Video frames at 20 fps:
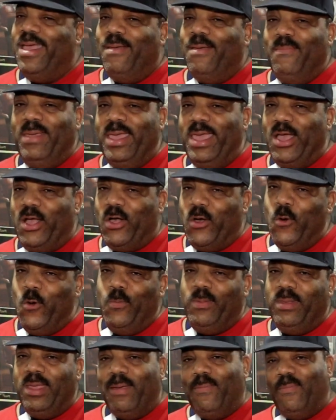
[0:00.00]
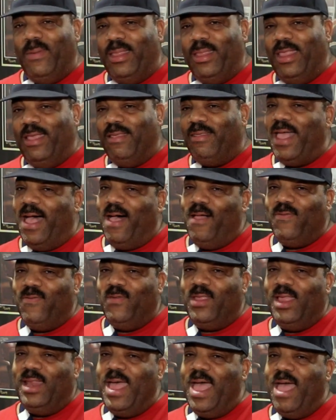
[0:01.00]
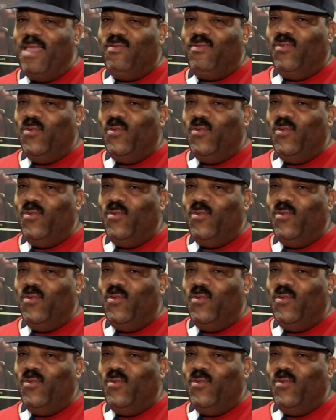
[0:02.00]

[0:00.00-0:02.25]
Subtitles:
Being cooped up in this house for the last